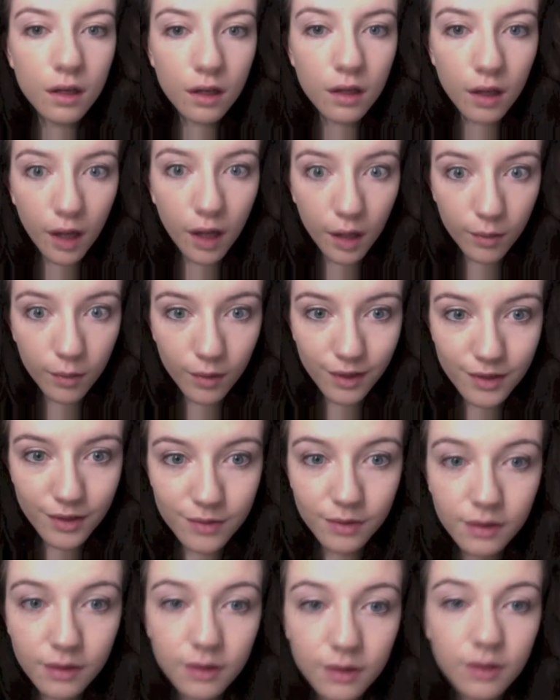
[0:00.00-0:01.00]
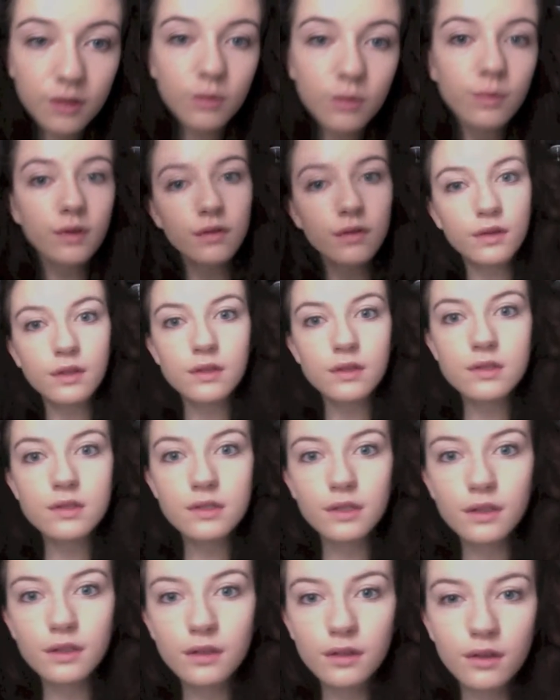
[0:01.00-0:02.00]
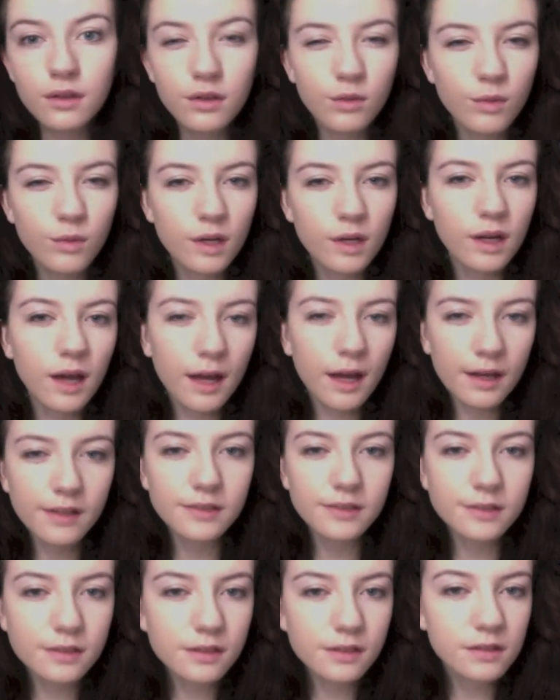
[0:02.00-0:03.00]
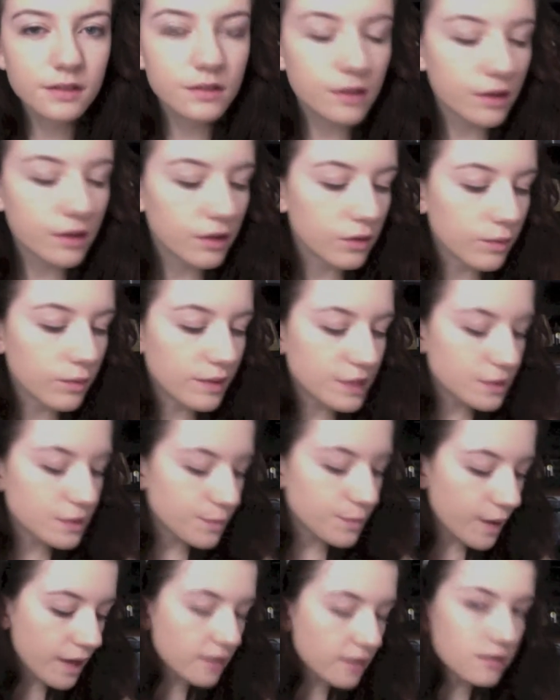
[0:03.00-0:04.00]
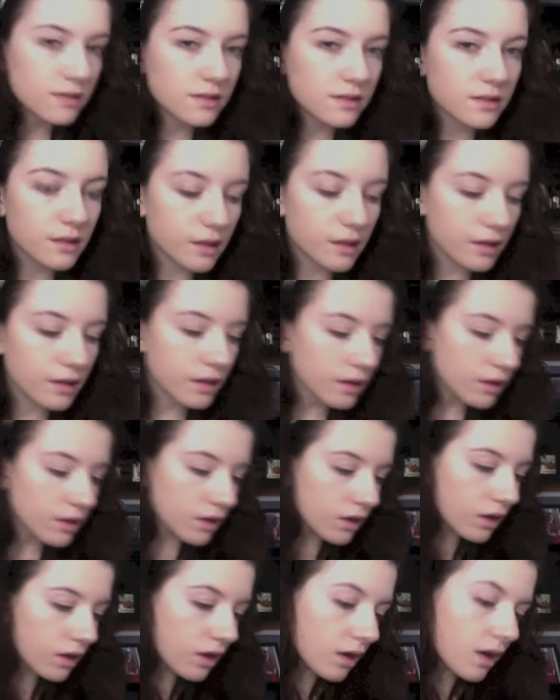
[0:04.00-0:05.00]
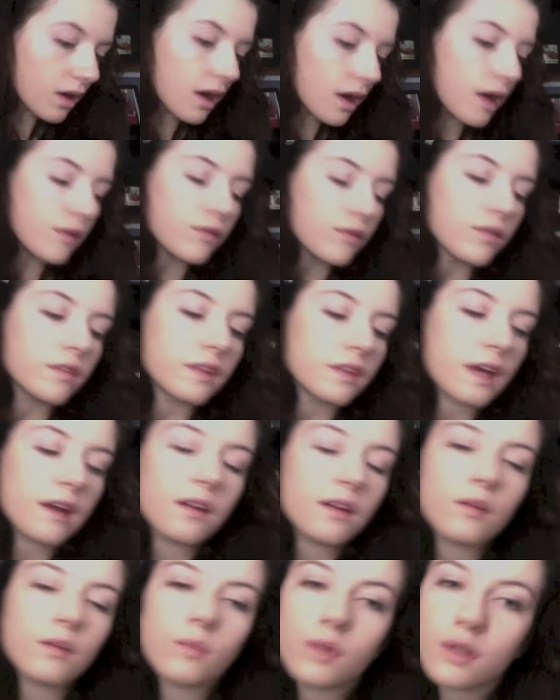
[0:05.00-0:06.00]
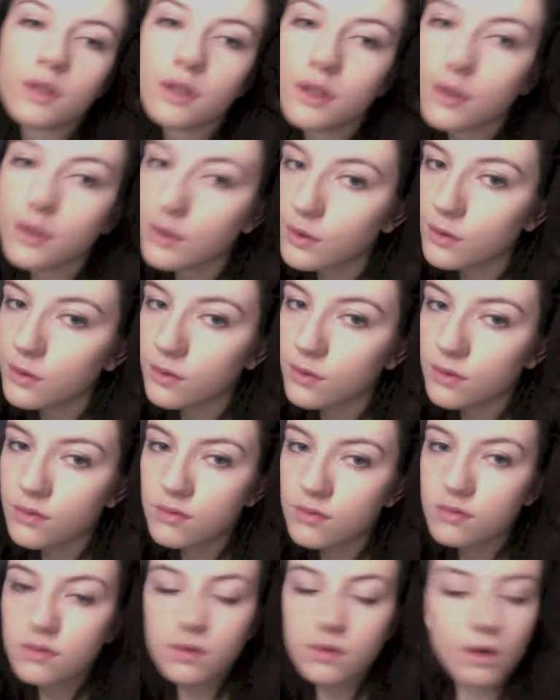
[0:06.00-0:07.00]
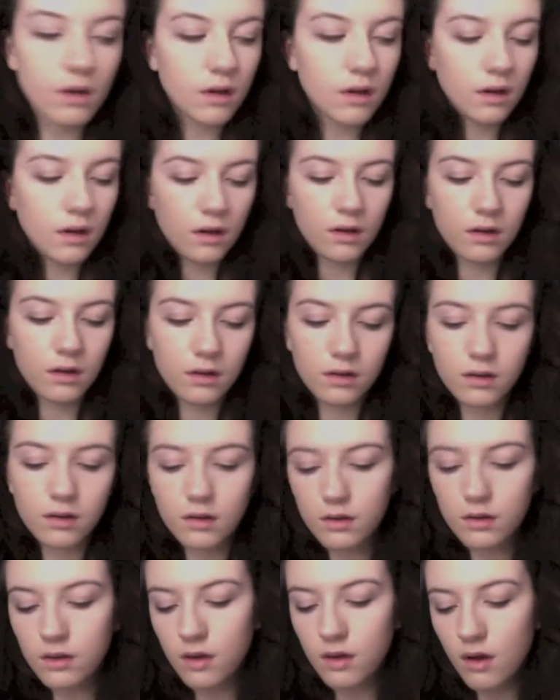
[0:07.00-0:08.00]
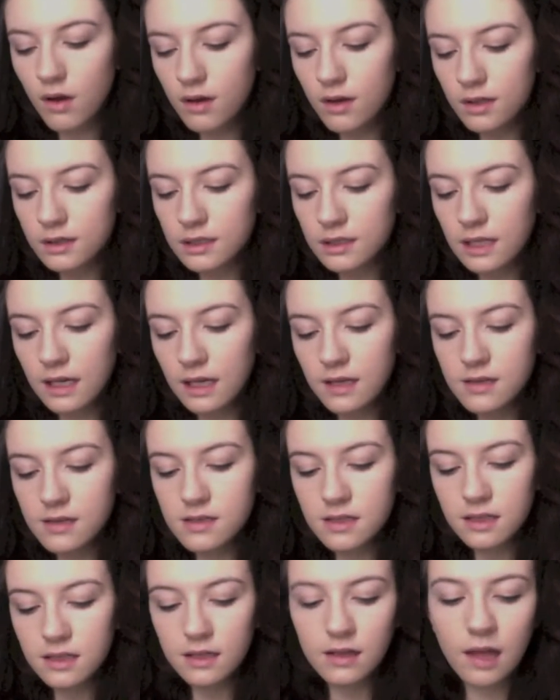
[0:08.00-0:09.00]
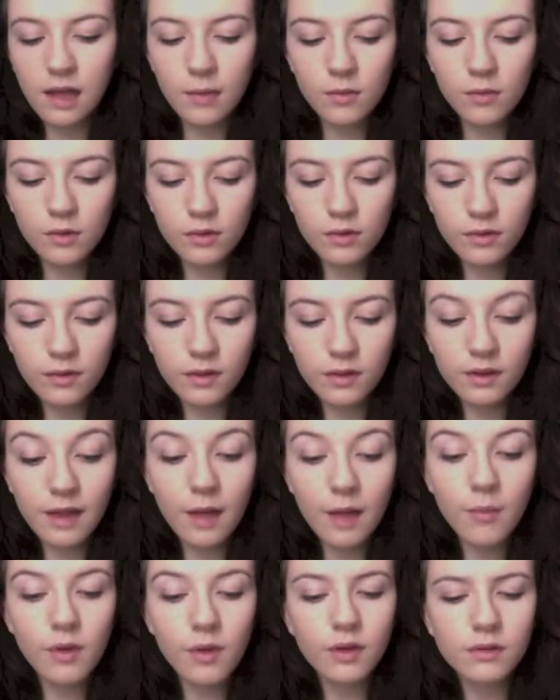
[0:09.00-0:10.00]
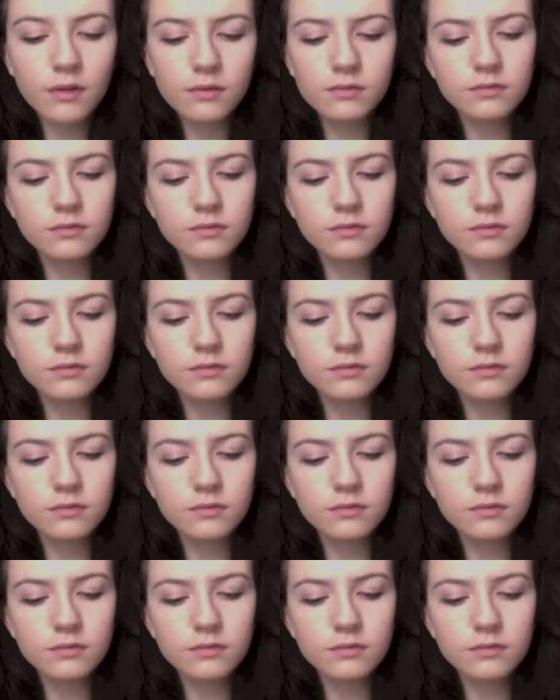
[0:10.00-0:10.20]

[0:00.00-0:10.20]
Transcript: I might do a little bit of concealer under my eyes and on my spots. And for that, I'm going to use the Hard Candy Glamoflagoue